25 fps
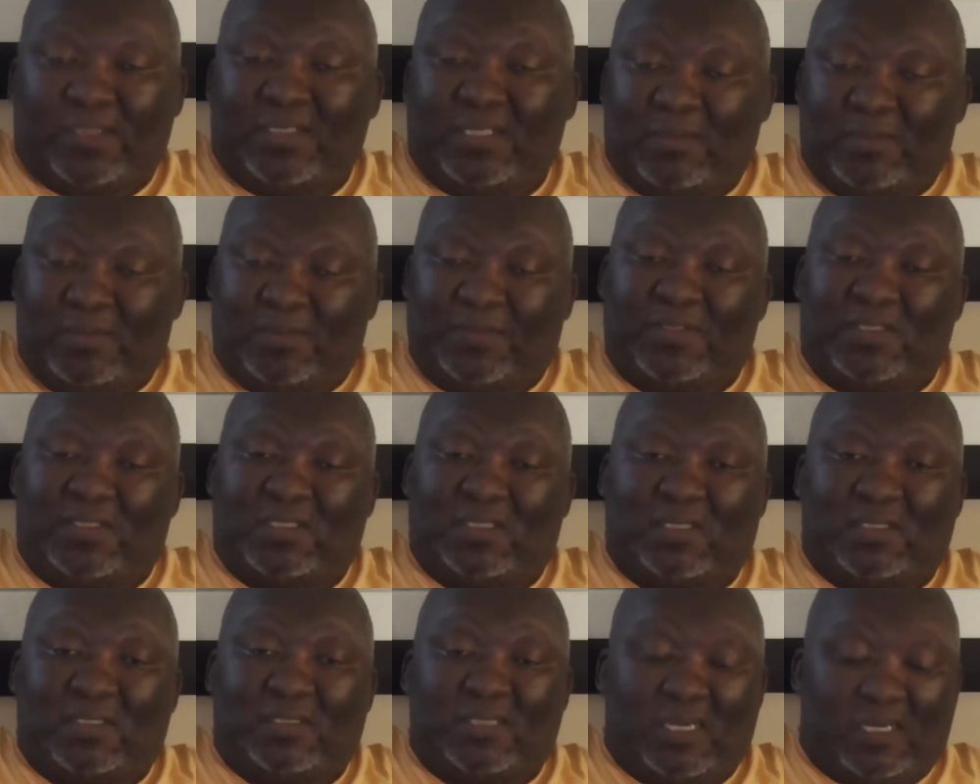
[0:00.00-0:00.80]
Some of these
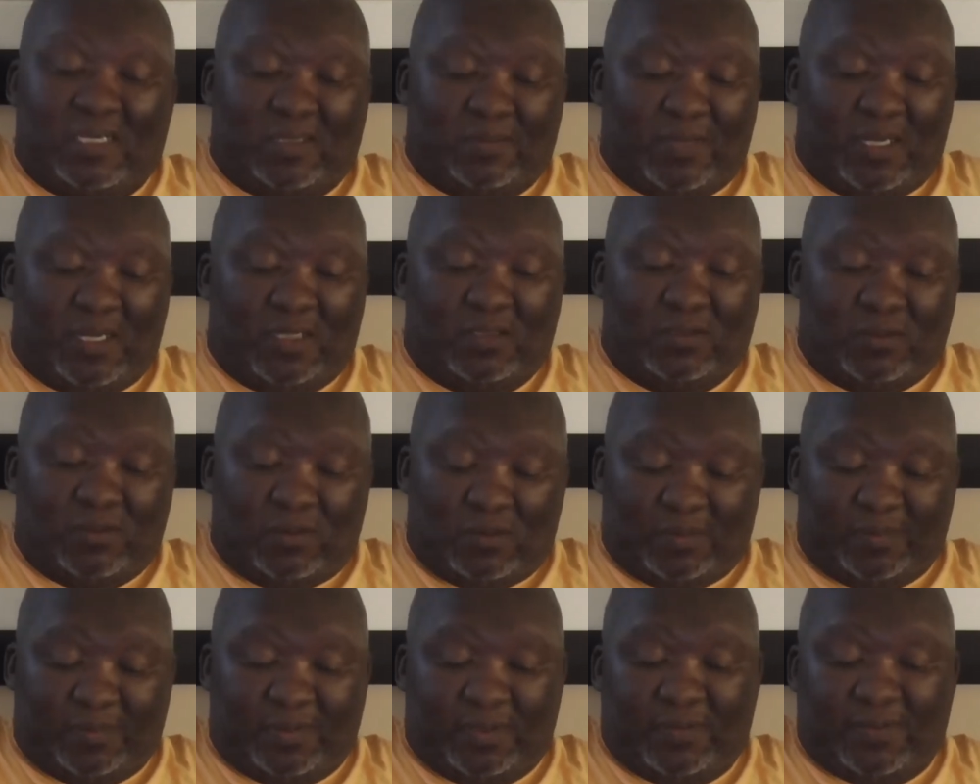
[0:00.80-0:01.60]
I'll
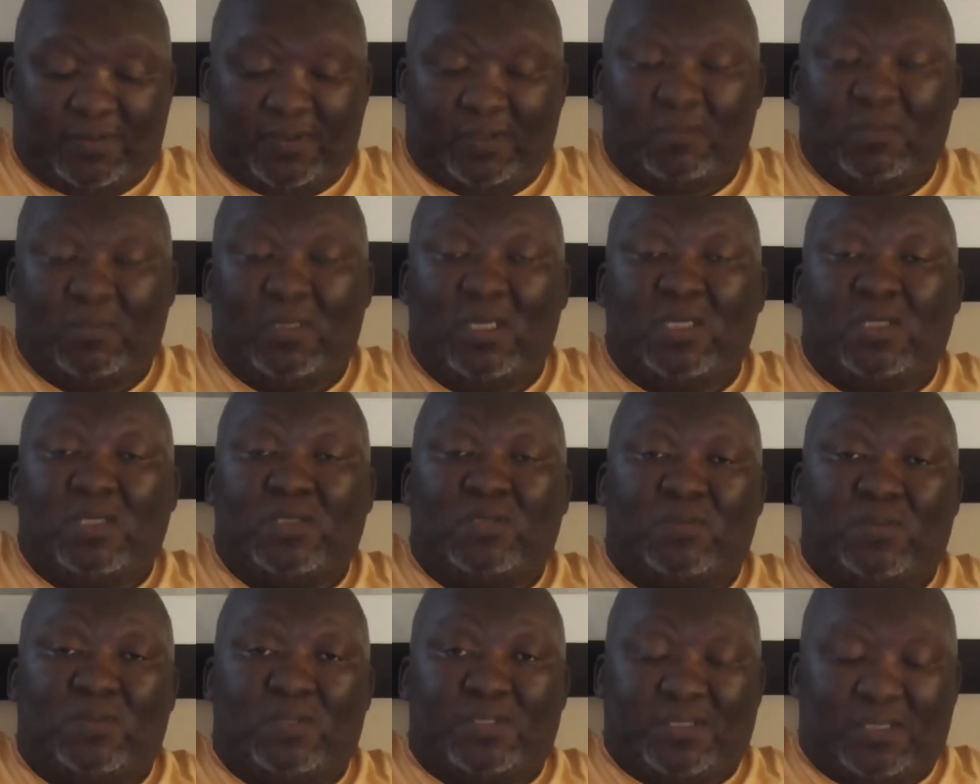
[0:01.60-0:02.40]
talk about them
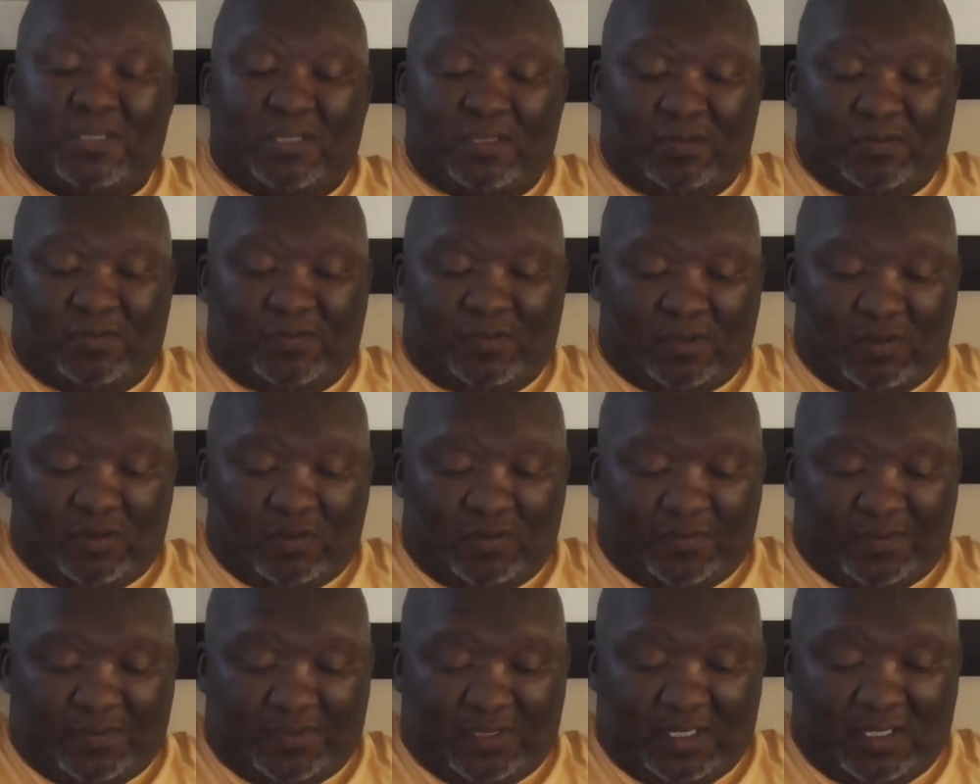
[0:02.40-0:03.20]
towards the end of the
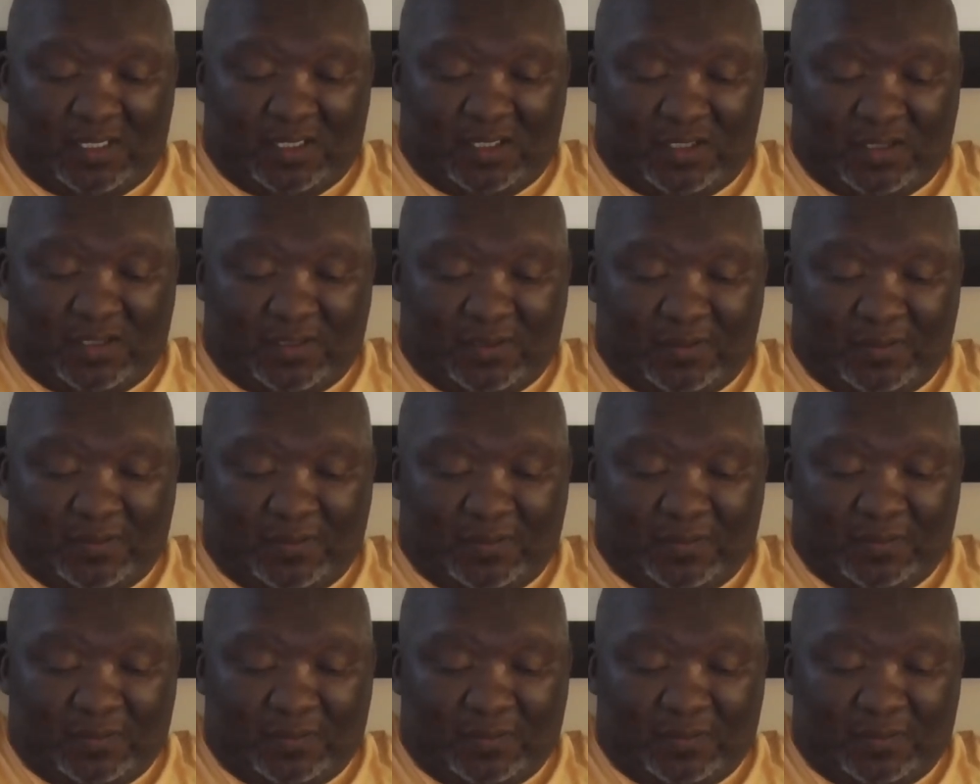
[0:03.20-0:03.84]
conversation.